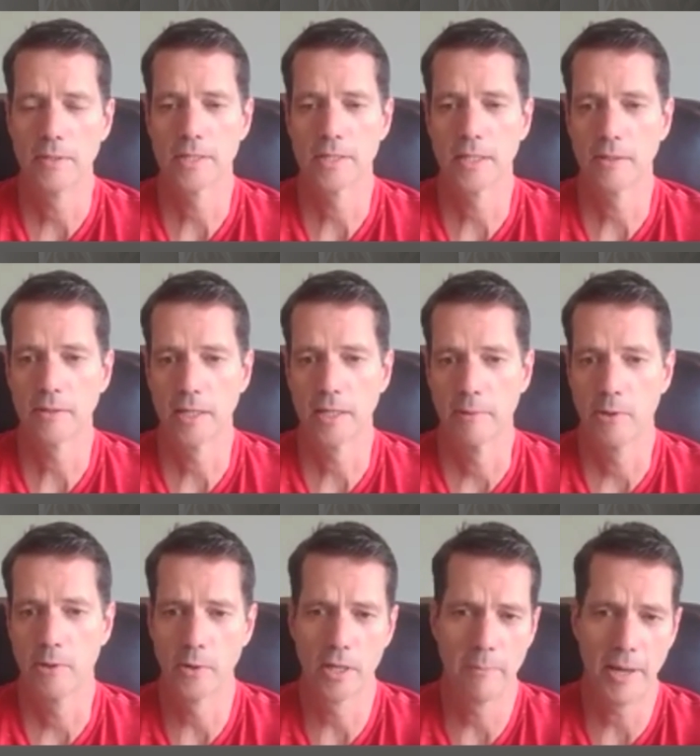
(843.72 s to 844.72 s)
It's like, okay,
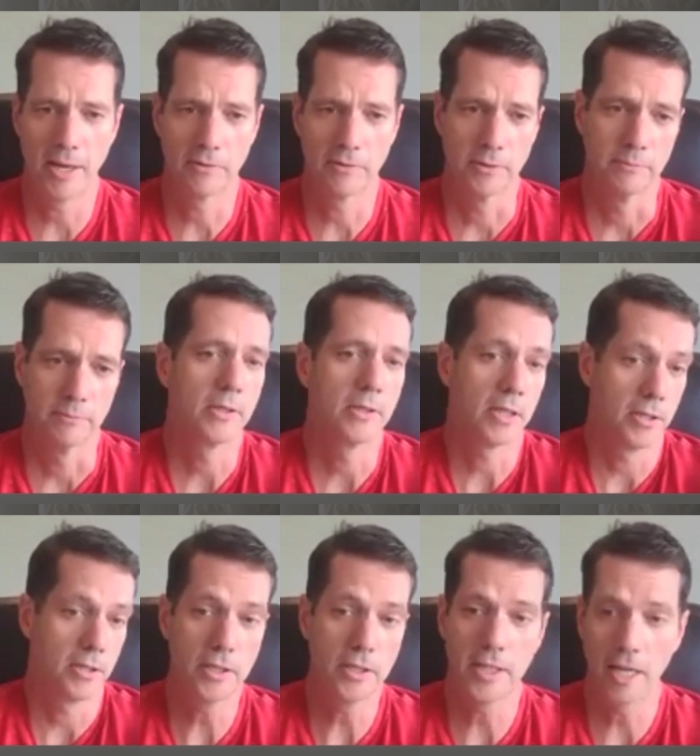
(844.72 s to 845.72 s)
going to the bathroom. Okay,
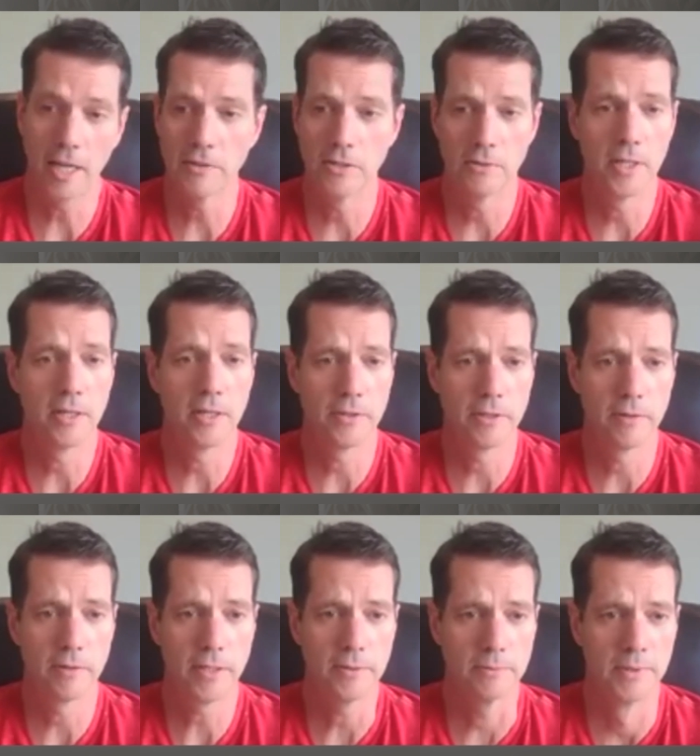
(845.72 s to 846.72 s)
you're gonna have to do that on
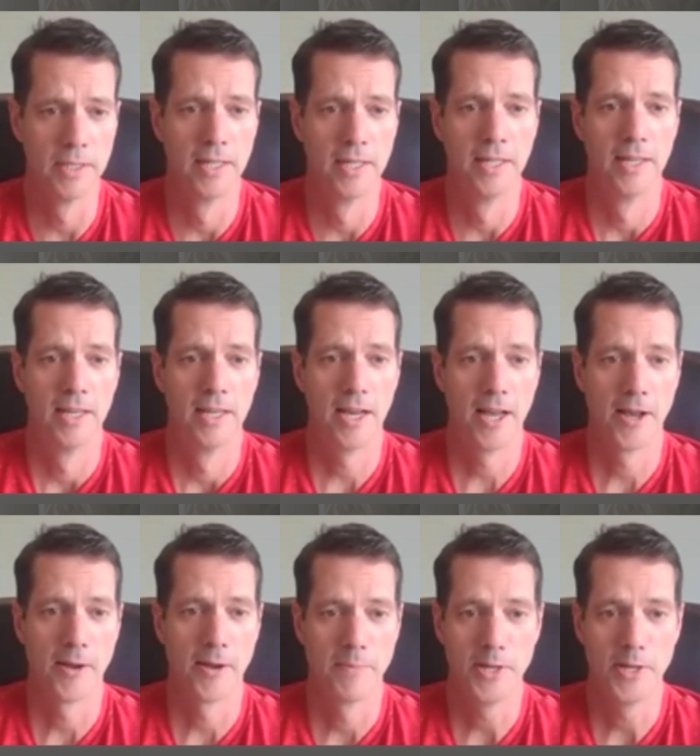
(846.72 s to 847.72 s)
your own,
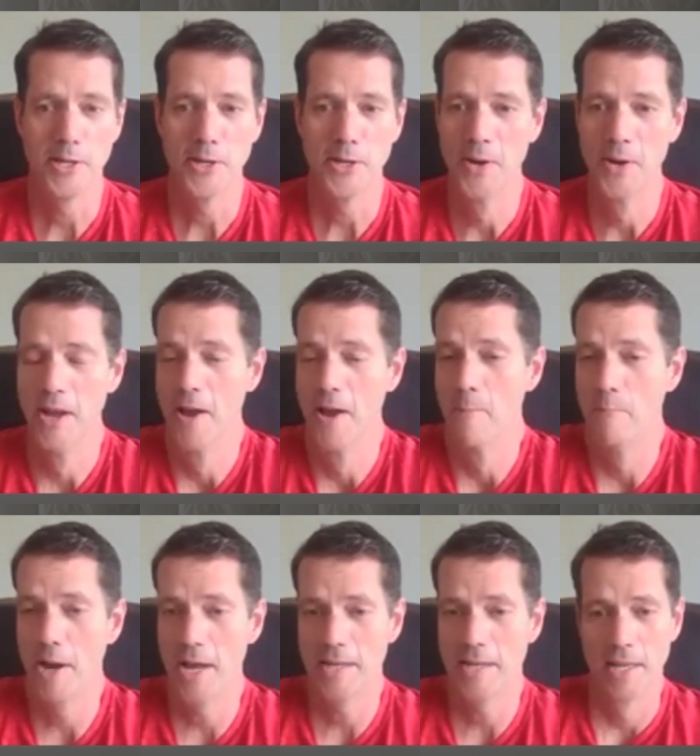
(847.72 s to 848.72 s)
um, you know,
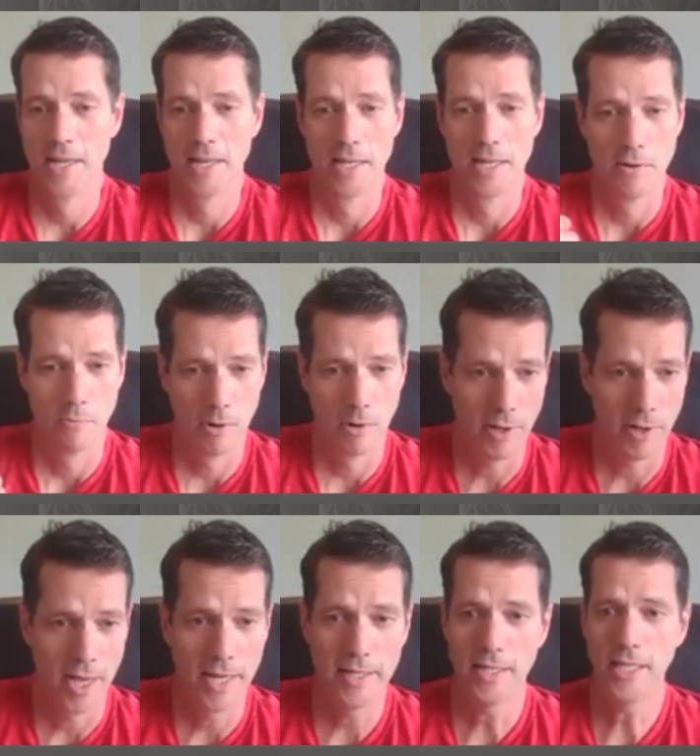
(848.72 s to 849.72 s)
but
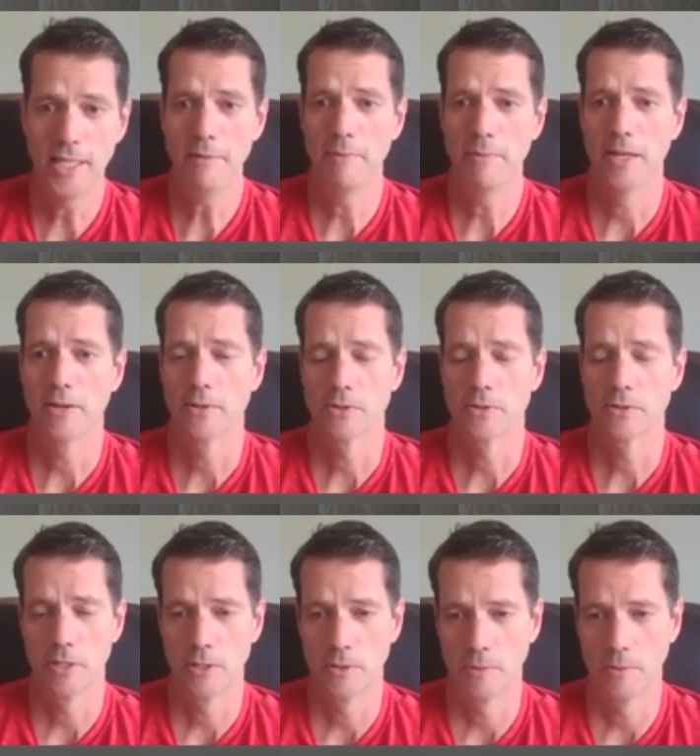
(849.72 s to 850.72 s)
replying to emails,
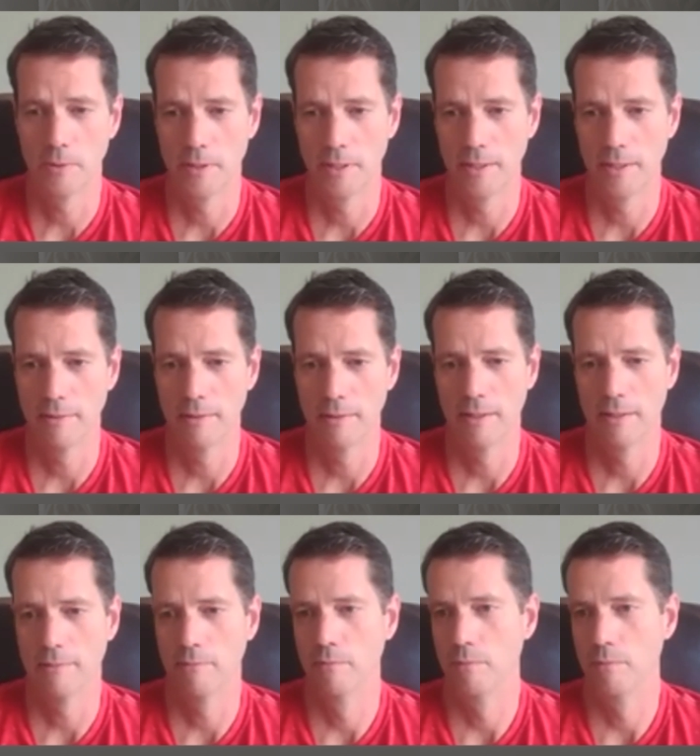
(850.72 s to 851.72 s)
you know, and, and,
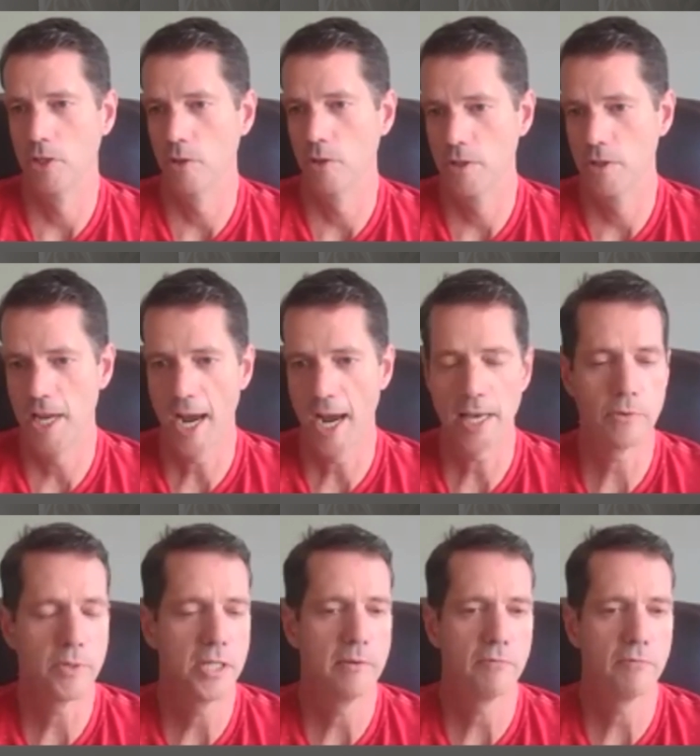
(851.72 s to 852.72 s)
and you know,
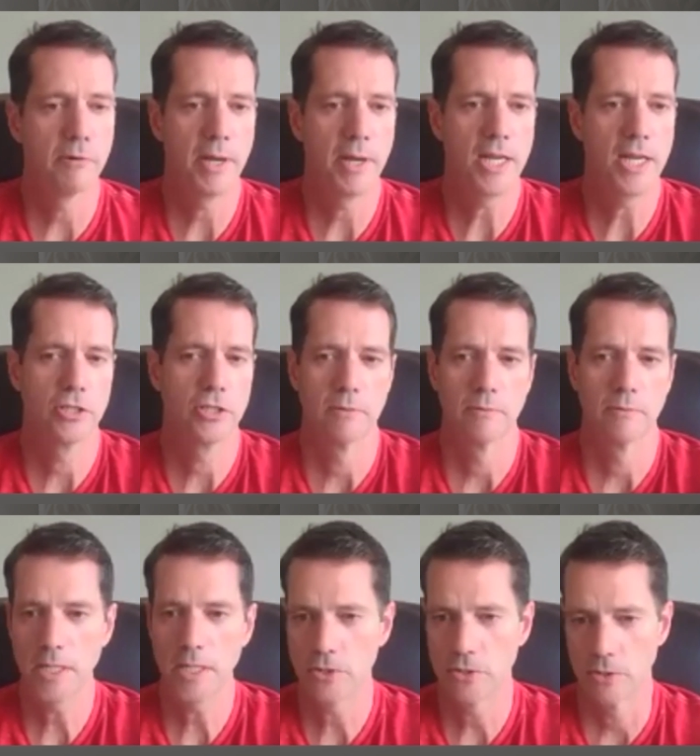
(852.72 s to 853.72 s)
gathering information,
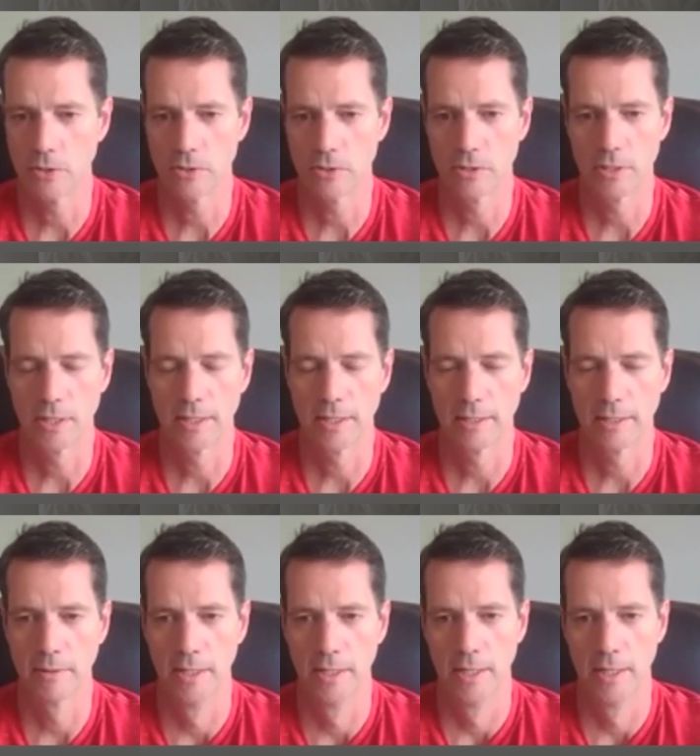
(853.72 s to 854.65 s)
research, uh,